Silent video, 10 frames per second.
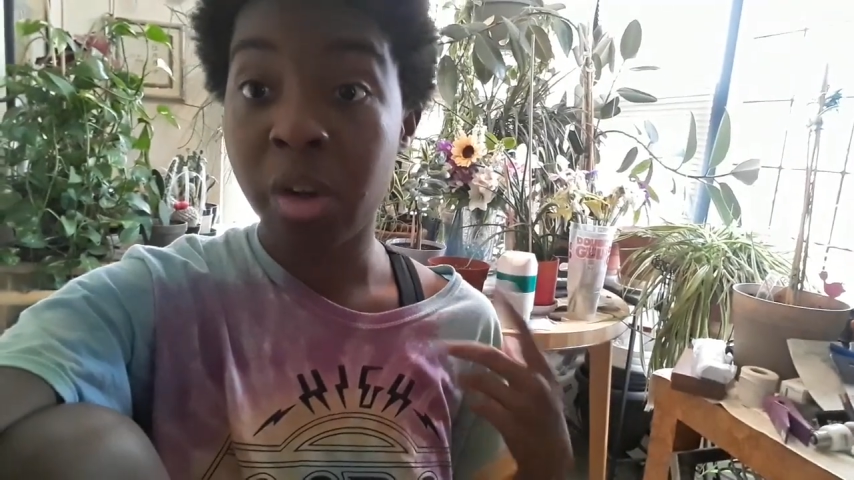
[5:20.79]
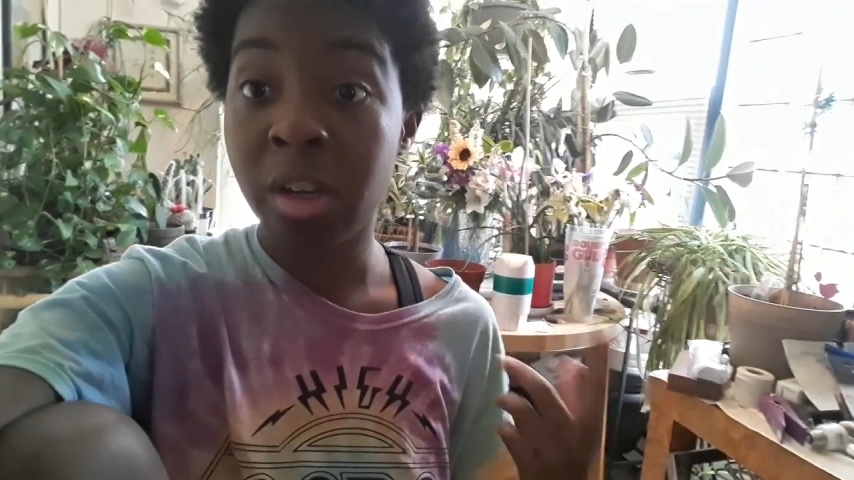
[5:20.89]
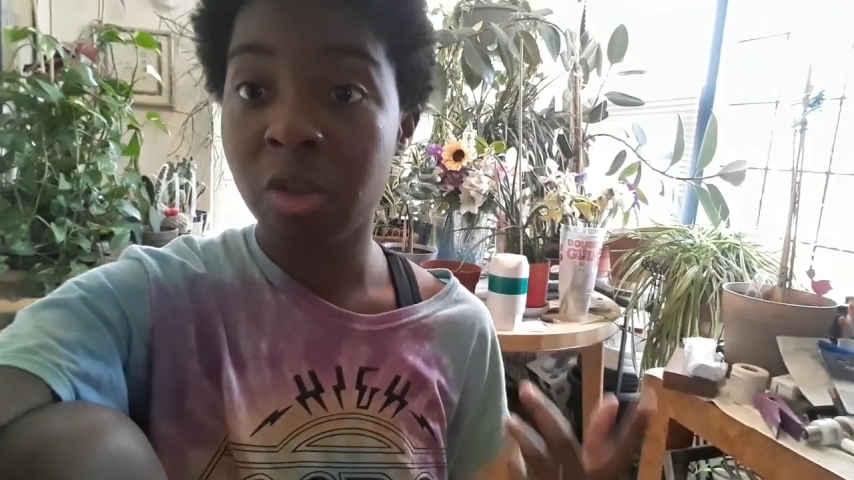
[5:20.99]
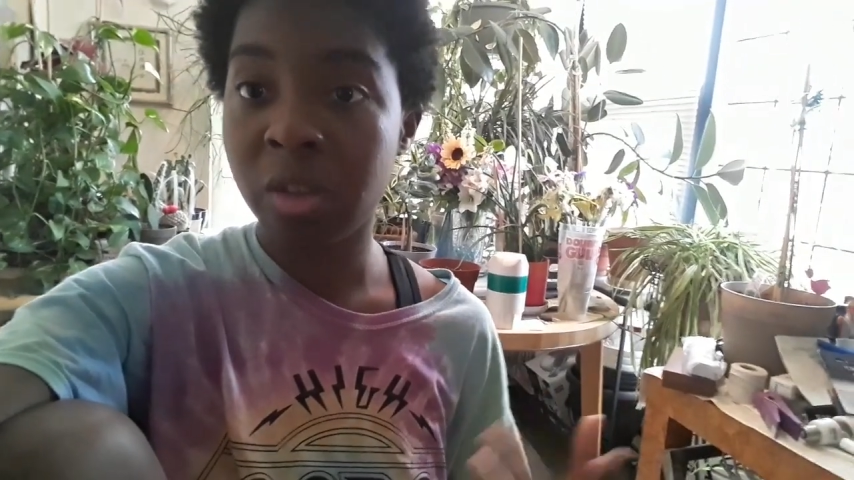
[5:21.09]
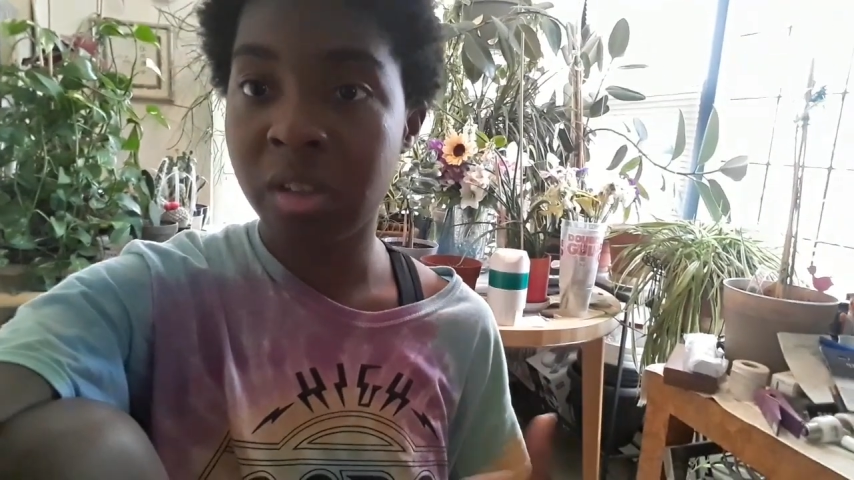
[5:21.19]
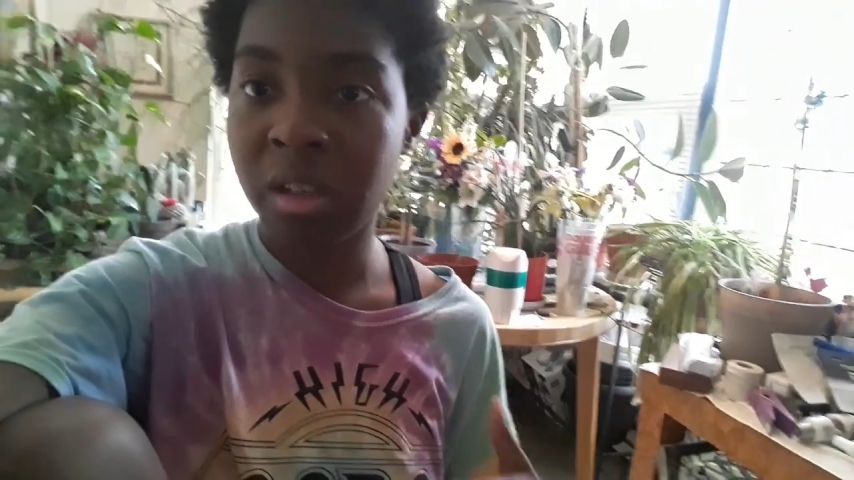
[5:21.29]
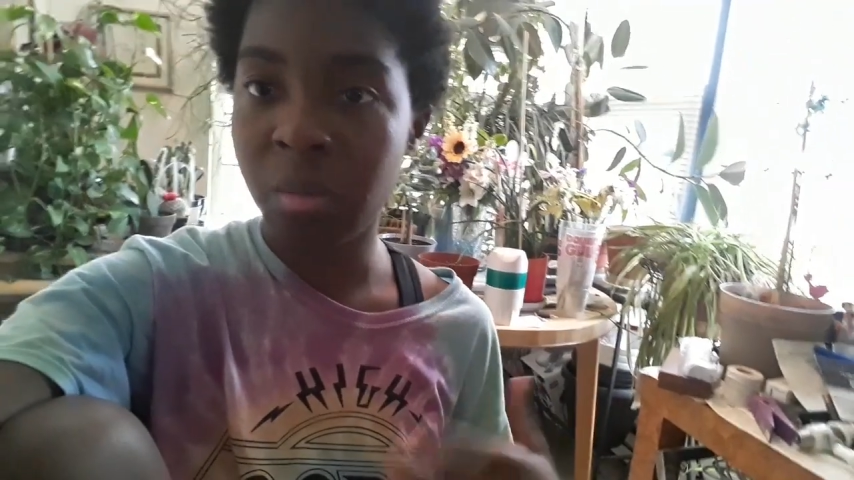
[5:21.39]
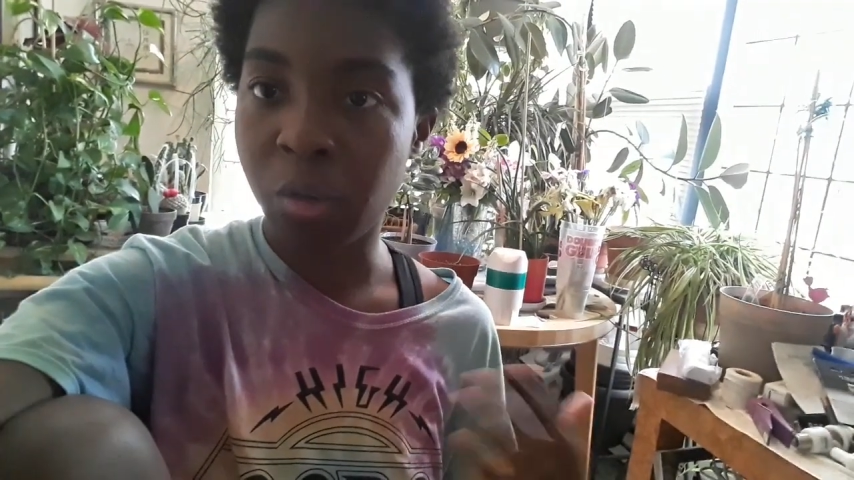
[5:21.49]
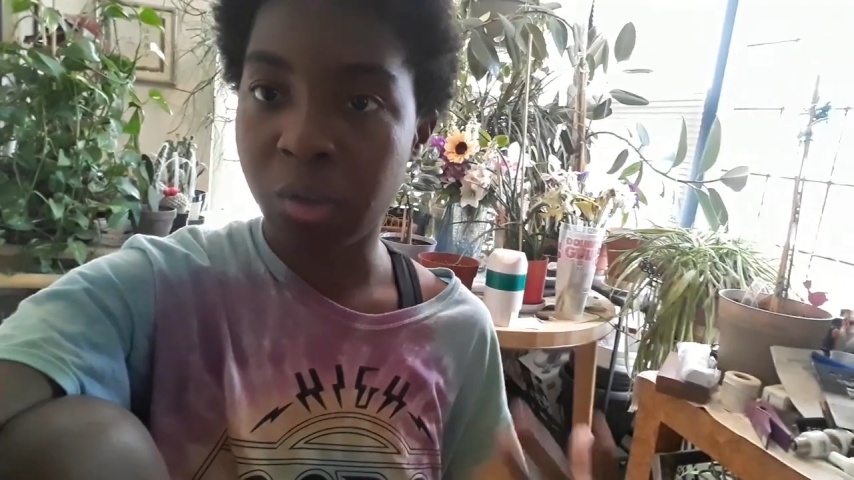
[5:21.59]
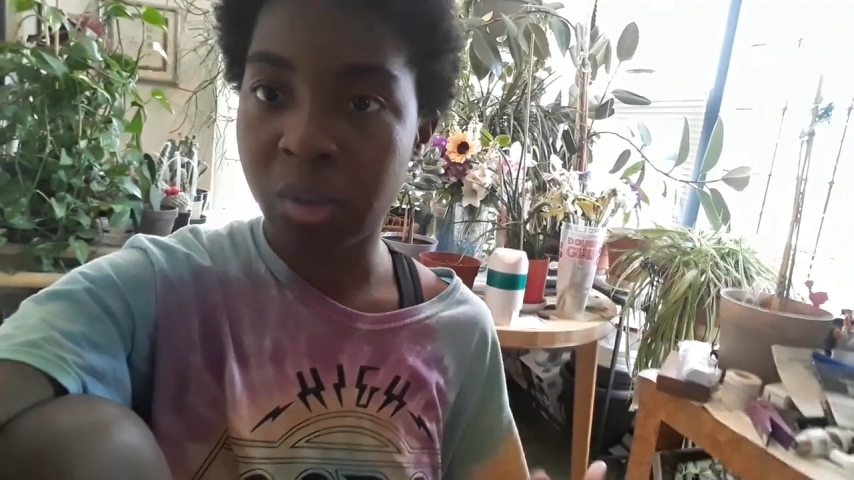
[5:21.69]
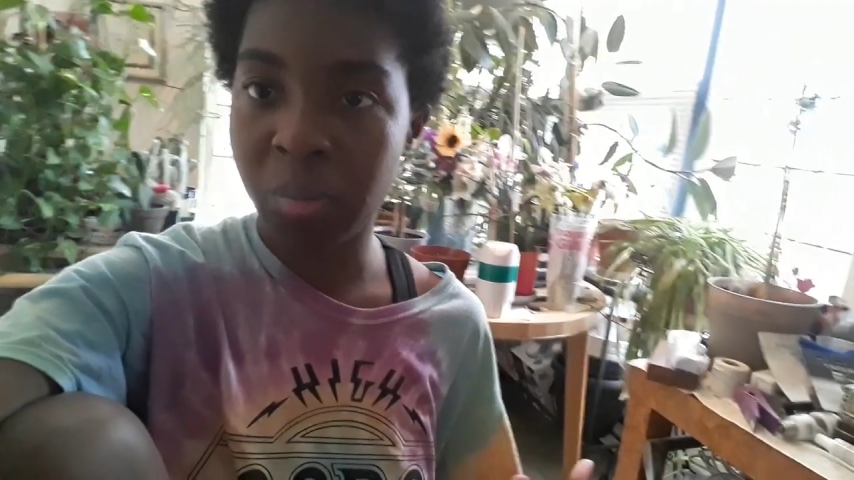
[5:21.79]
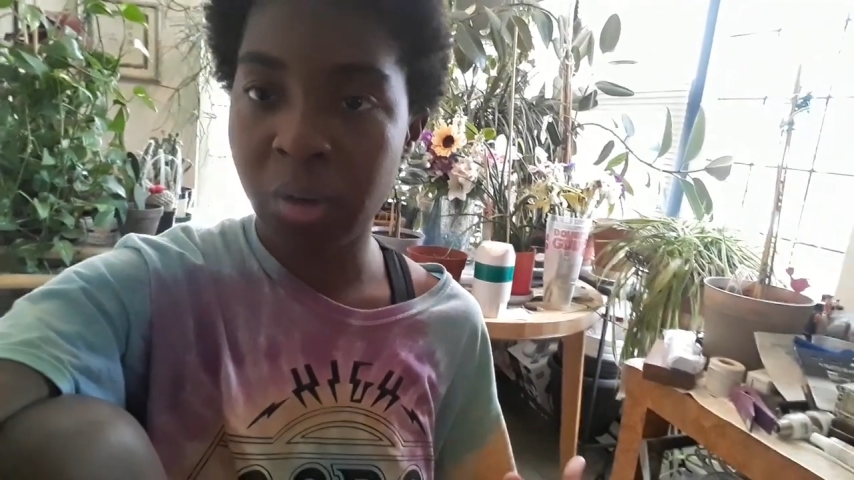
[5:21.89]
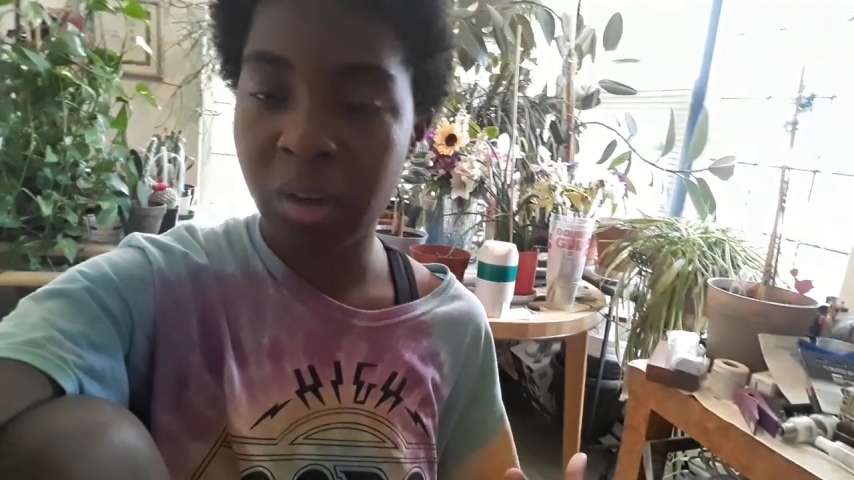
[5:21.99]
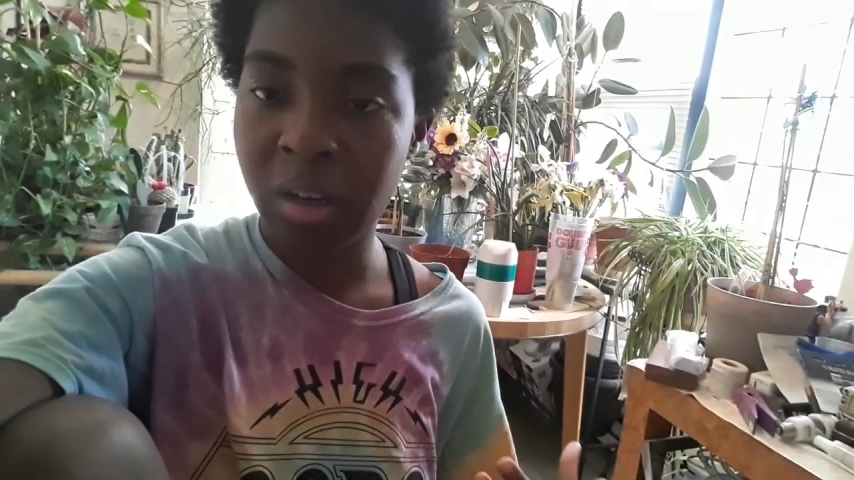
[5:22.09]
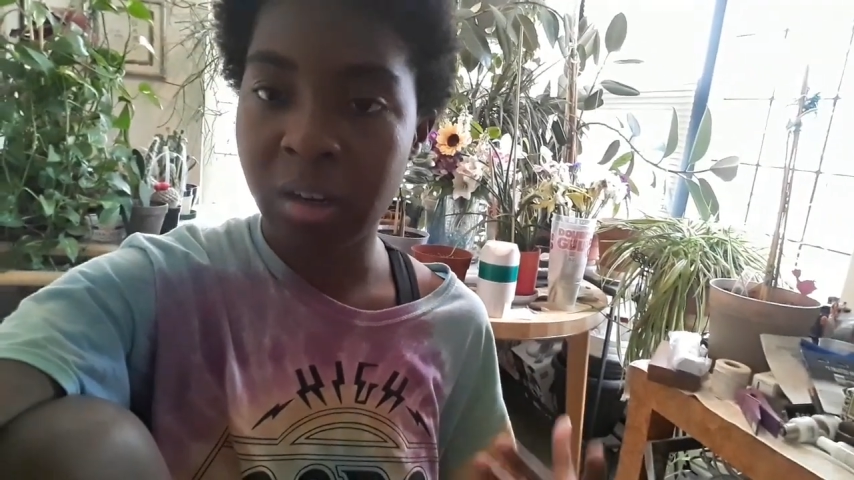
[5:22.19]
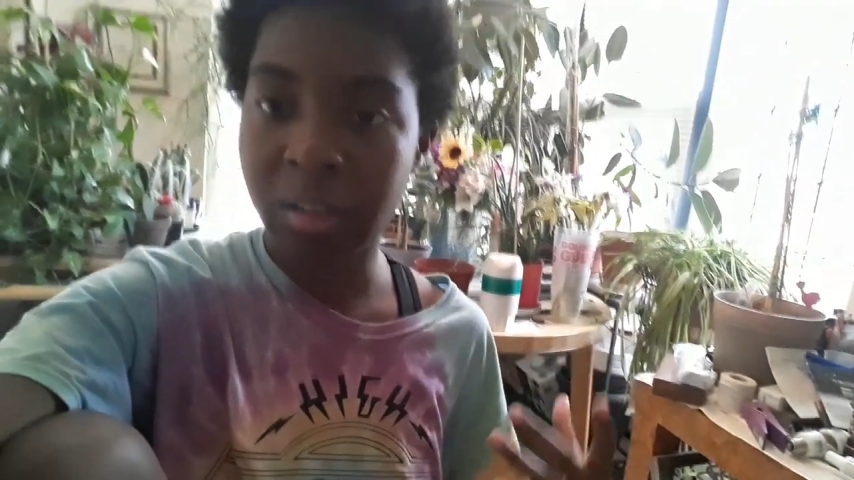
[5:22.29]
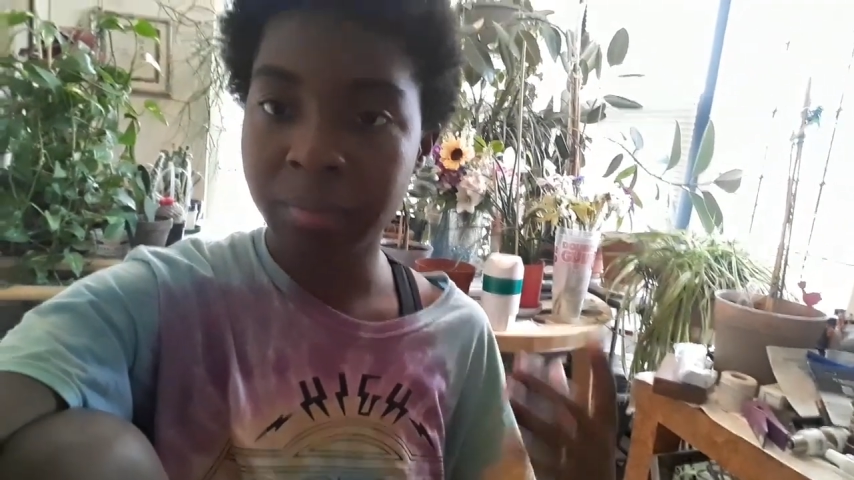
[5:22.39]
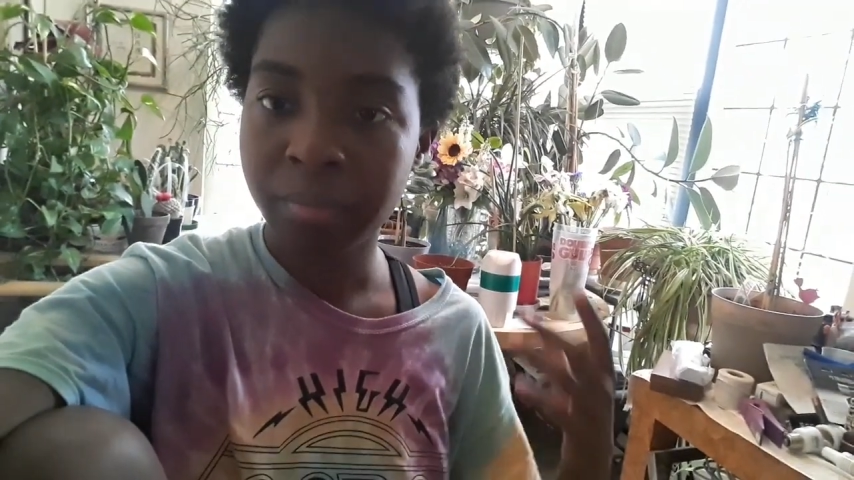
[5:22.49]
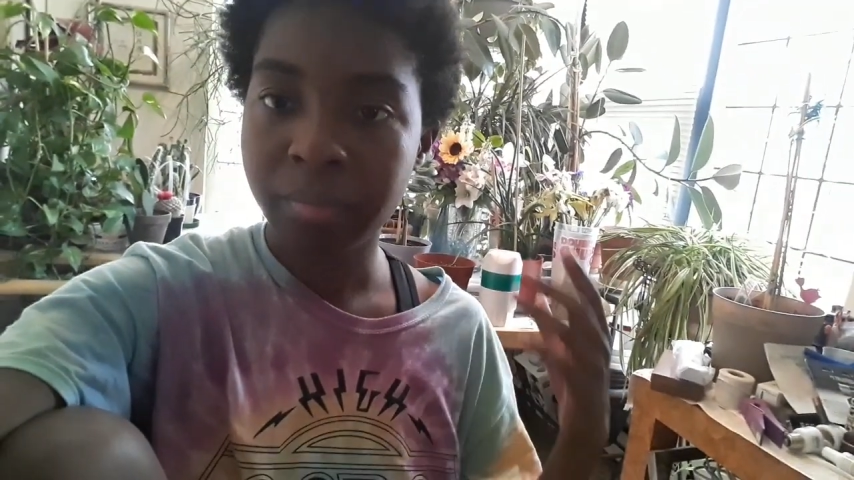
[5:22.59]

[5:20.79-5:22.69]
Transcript: interesting, more spirited,